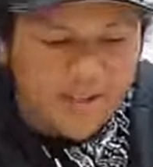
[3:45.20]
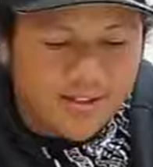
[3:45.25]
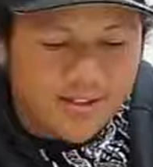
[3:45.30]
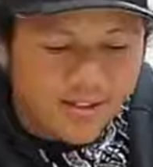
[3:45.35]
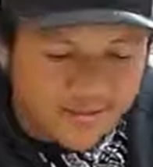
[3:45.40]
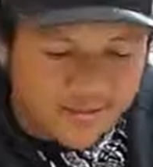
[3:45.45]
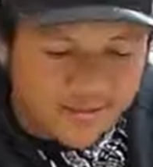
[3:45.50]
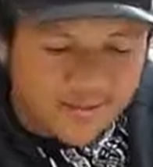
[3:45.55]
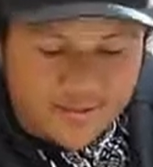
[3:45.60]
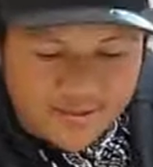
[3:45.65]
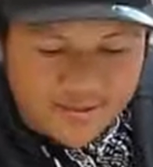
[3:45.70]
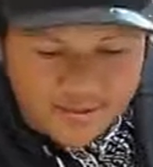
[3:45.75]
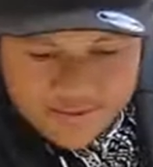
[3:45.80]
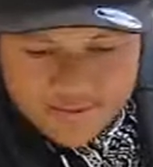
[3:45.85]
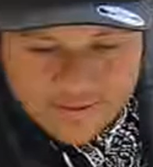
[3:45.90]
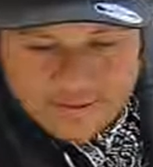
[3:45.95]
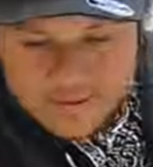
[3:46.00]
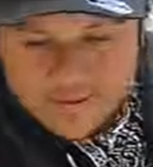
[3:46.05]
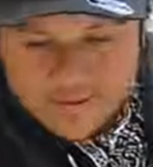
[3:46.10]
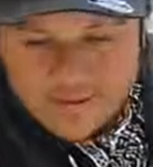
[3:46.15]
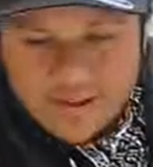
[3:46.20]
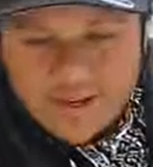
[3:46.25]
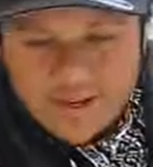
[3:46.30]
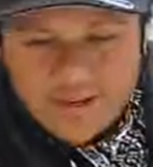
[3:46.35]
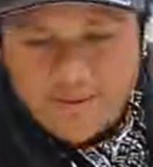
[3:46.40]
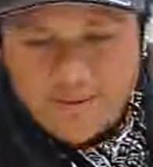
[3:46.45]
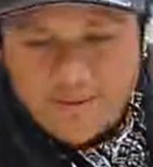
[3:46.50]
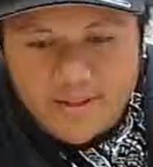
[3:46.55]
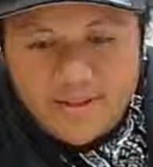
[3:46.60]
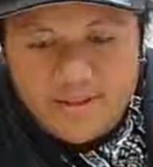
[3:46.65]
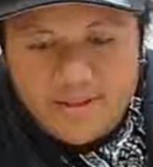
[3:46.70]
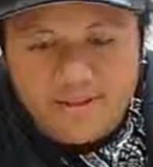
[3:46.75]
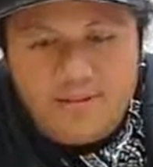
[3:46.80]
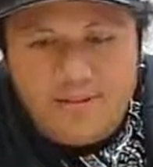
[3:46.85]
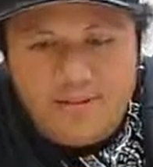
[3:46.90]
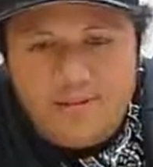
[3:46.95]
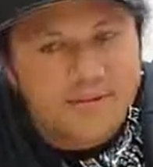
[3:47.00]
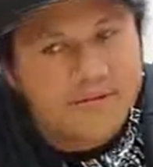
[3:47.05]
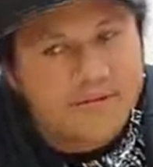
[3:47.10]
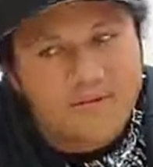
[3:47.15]
and came here
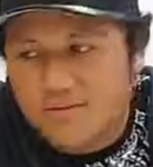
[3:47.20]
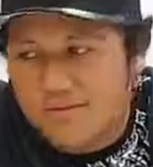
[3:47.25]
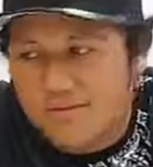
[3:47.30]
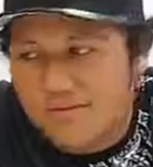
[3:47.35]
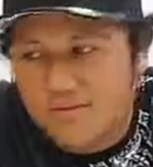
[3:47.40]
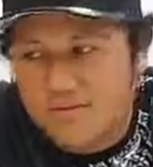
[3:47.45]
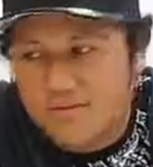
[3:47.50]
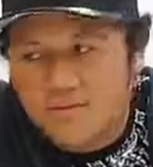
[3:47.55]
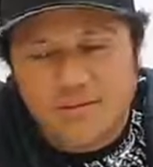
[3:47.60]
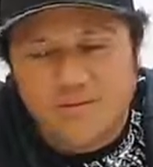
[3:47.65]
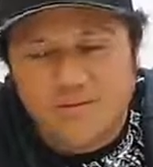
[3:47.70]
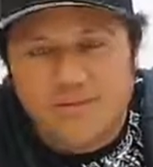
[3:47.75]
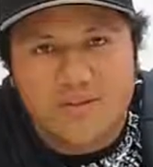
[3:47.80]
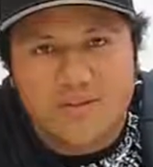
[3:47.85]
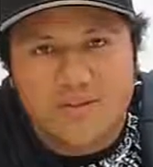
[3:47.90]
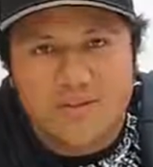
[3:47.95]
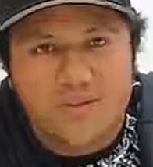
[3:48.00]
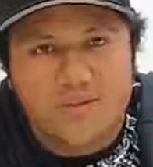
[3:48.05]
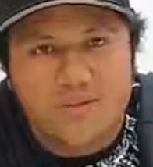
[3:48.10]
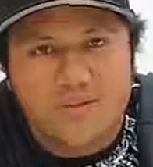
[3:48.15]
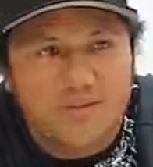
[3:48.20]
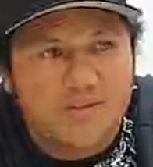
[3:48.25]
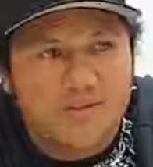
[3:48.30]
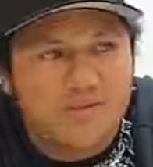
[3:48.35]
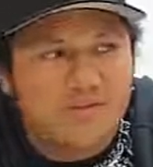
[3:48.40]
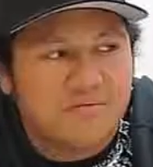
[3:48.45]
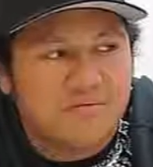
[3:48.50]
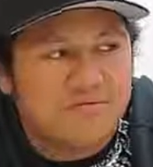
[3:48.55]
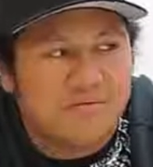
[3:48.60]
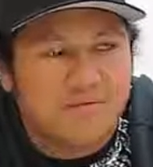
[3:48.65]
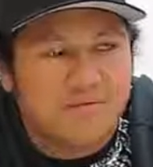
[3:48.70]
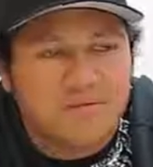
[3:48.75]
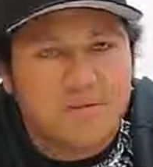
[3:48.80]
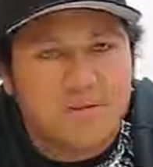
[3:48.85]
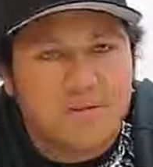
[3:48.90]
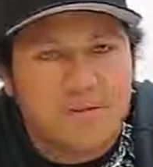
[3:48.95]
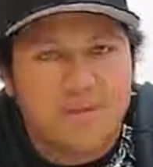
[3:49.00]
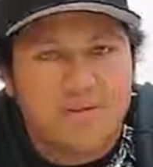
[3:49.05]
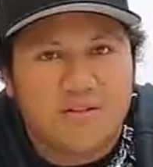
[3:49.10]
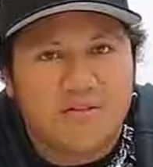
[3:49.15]
and everything just sorted
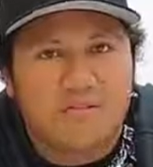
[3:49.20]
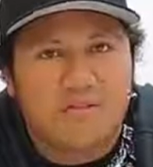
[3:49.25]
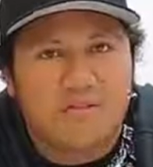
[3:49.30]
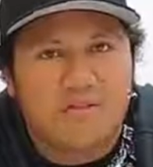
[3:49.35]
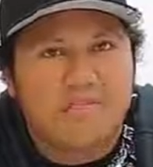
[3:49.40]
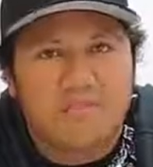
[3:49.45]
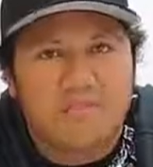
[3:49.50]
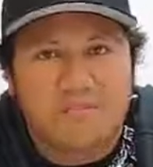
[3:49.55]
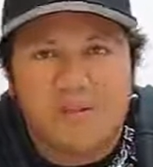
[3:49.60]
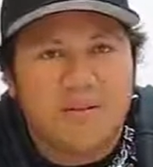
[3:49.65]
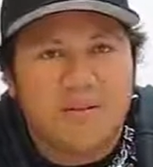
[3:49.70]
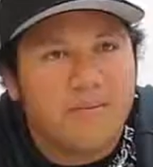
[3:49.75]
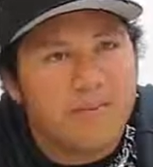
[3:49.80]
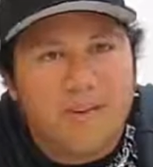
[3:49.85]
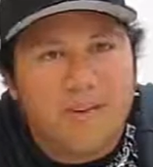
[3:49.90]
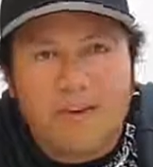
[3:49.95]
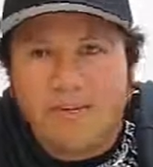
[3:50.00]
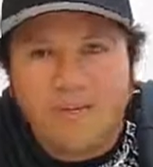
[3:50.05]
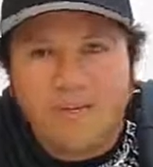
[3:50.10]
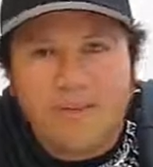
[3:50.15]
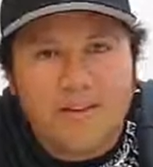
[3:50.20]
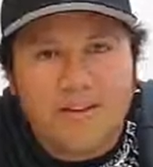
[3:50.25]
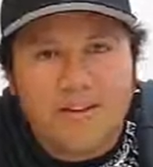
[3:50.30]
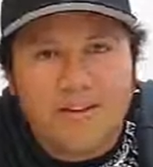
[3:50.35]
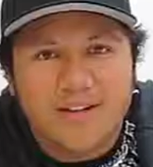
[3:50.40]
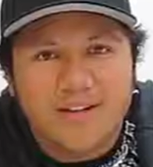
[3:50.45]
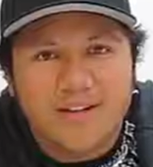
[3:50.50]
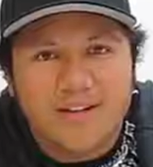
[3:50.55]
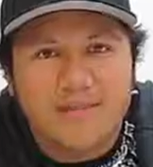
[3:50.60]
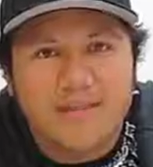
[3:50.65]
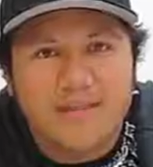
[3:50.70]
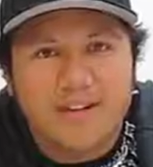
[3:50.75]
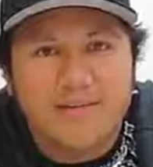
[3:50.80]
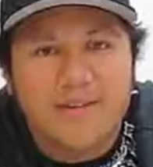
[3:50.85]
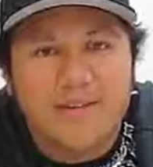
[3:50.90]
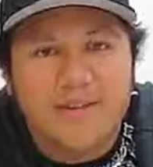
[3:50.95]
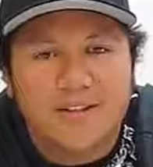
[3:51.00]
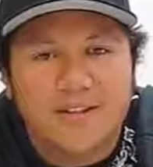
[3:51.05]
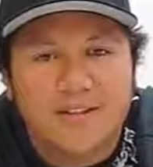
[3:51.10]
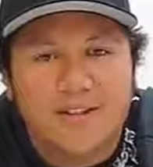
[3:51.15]
out. Beeman helped me, Kimmy helped
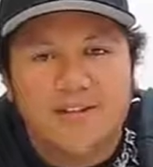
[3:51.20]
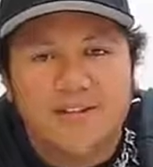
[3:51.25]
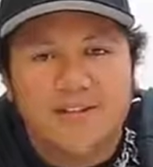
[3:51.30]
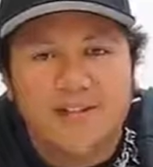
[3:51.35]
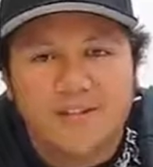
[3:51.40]
me.